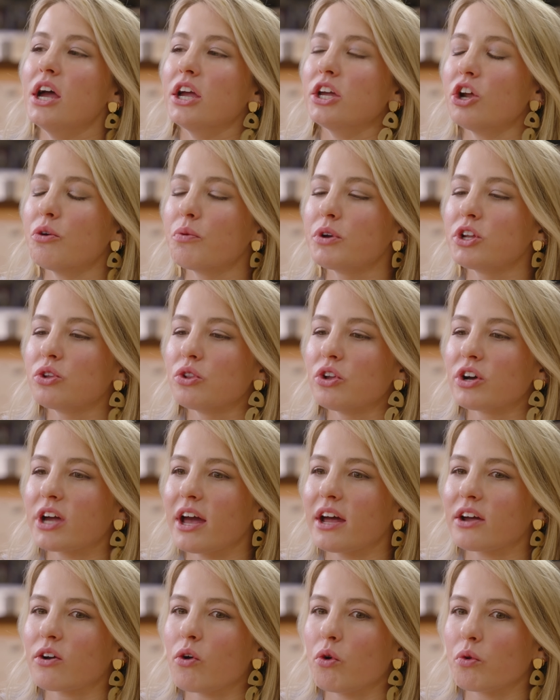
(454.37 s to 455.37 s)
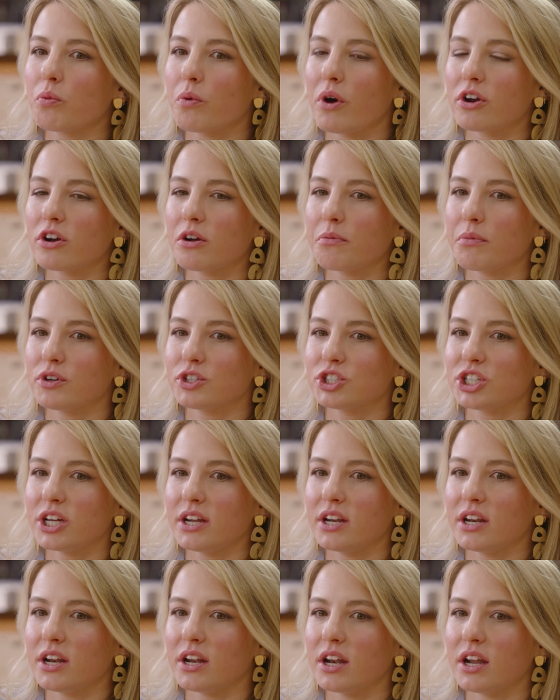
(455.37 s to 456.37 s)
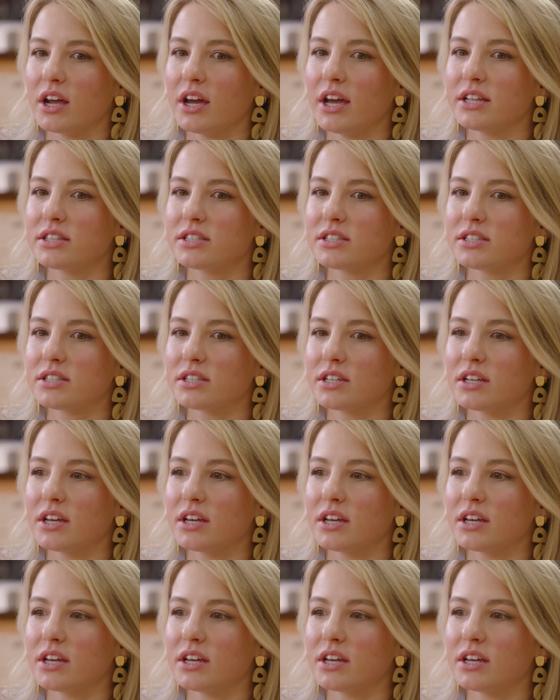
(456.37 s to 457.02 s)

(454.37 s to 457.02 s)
you know, when you look at cold water immersion, it's